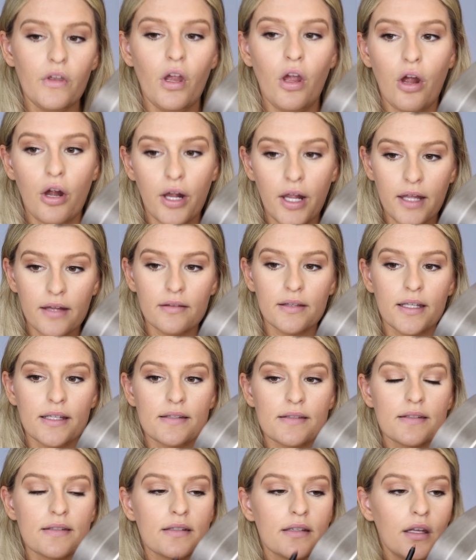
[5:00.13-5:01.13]
All right,
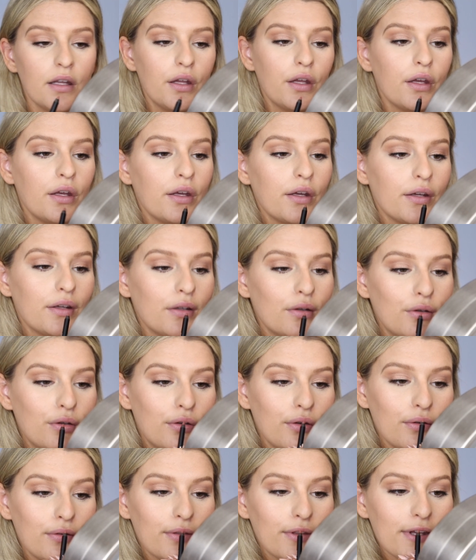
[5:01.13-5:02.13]
let's
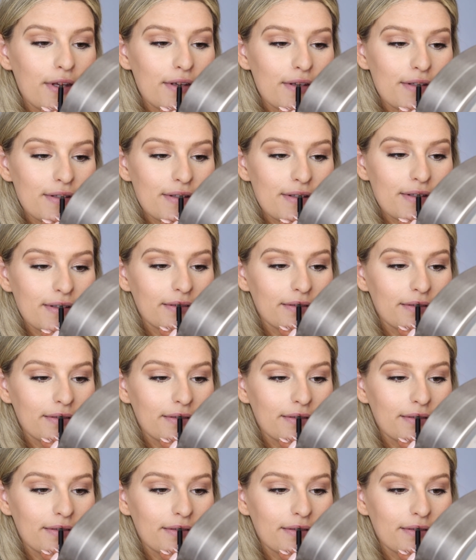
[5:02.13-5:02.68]
do this.